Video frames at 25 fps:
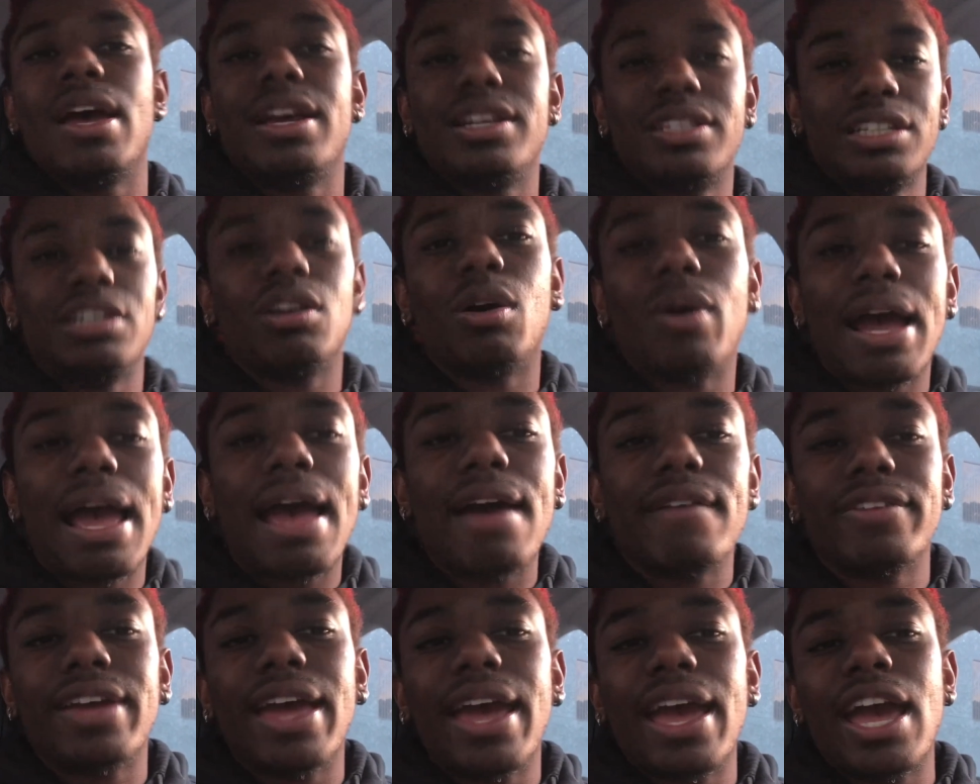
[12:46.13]
She don't
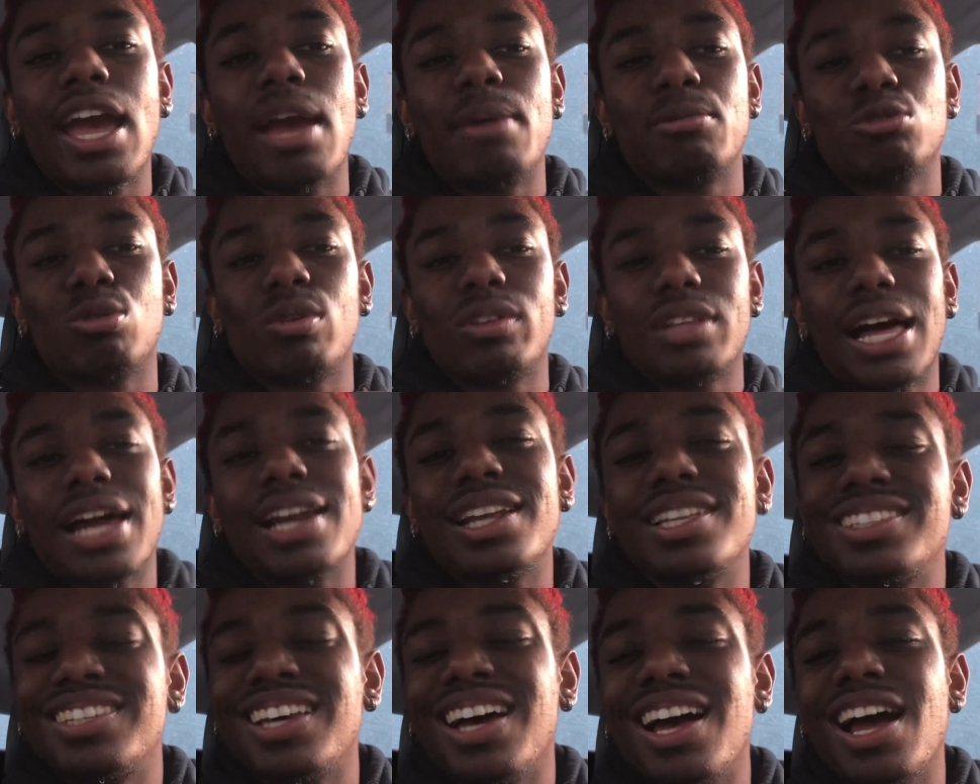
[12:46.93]
have game. So a lot
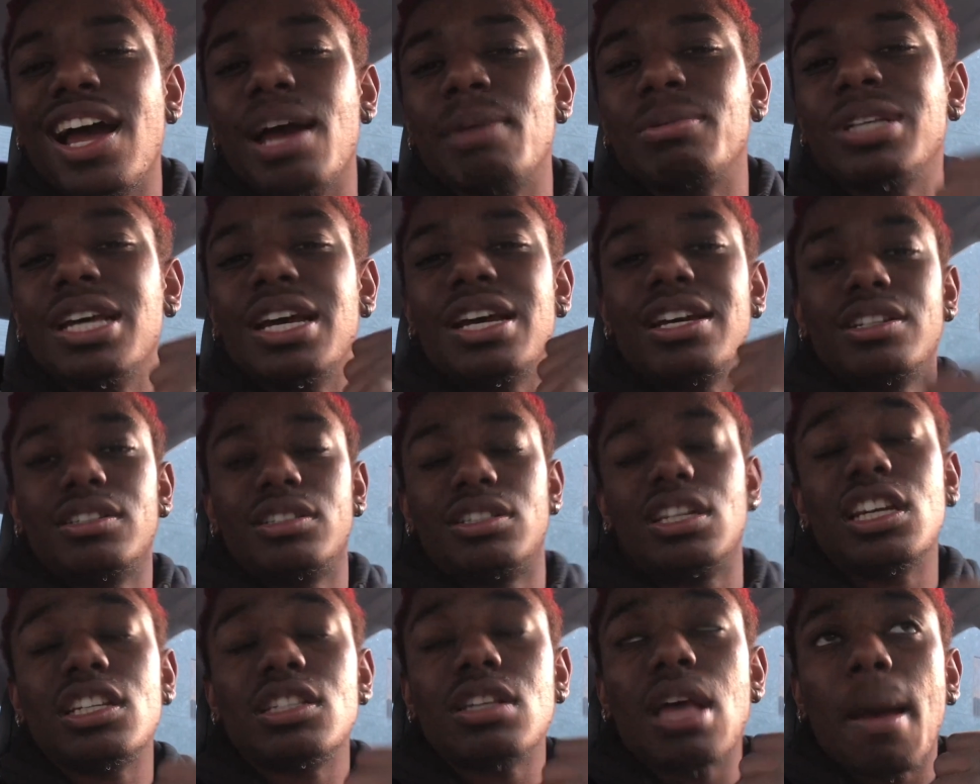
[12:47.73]
of times,
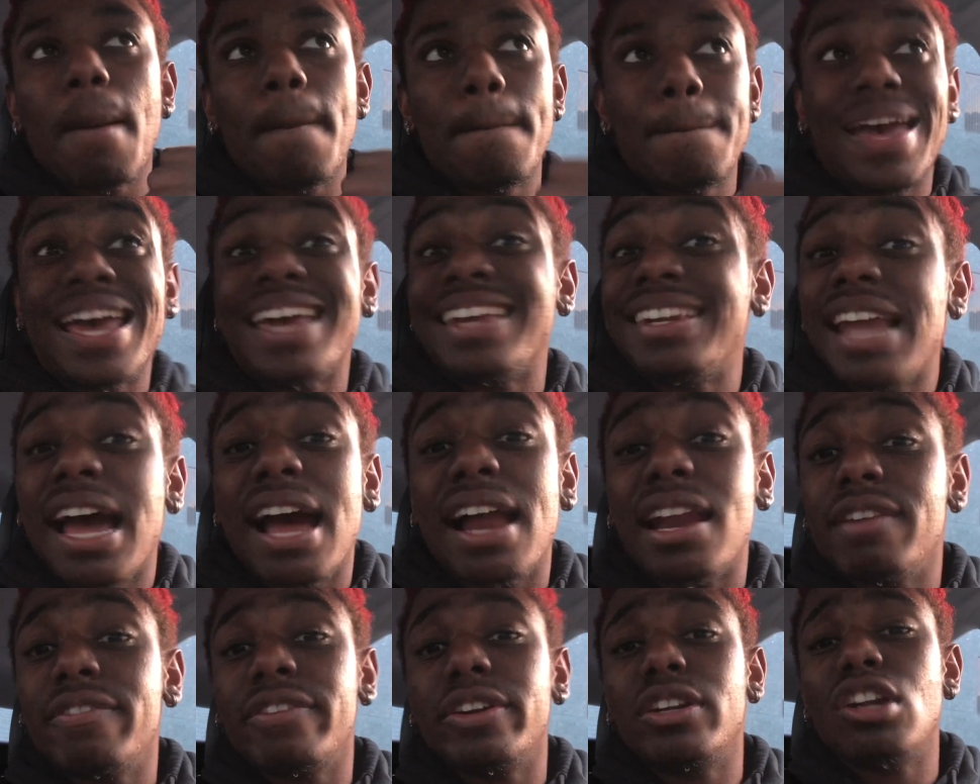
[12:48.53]
chicks may
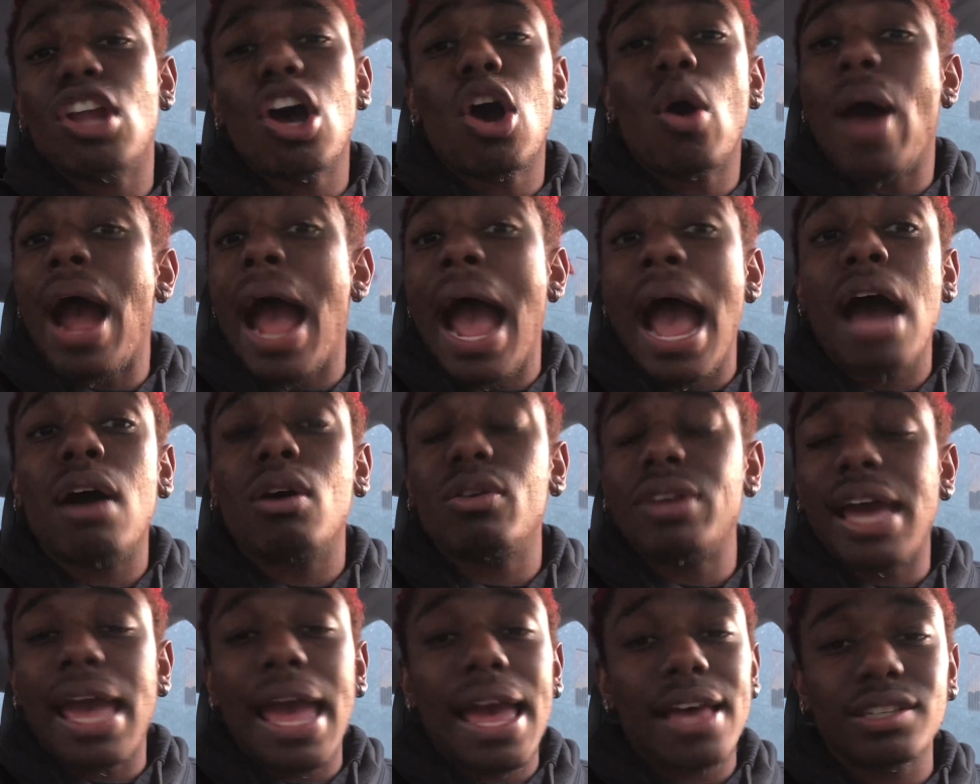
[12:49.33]
not even know how
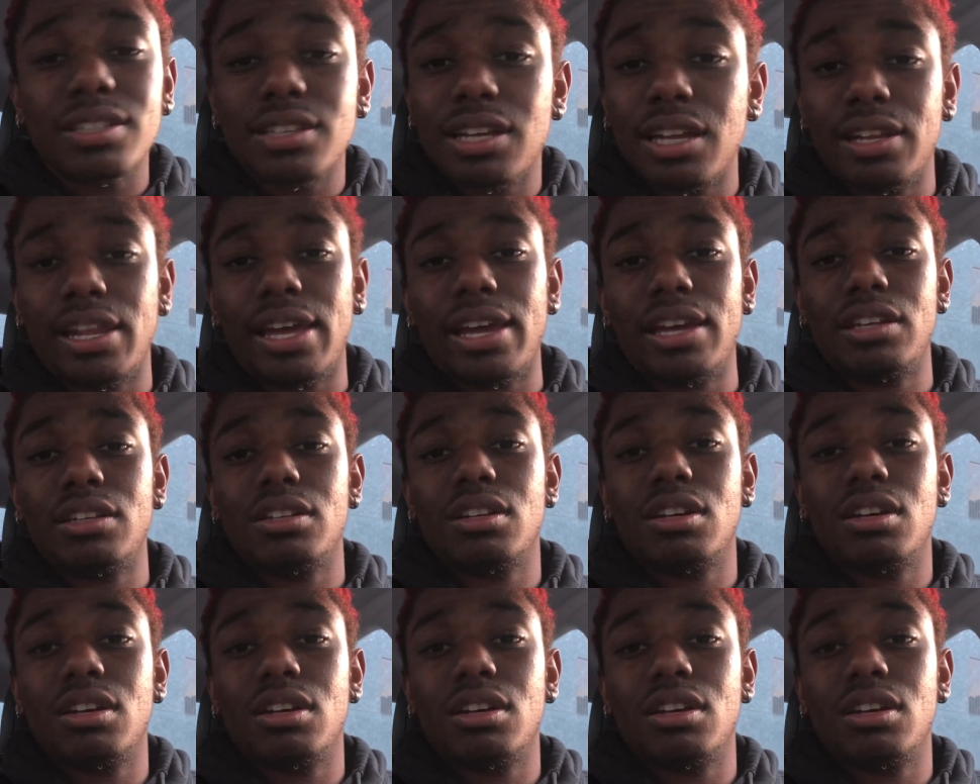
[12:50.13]
to escalate.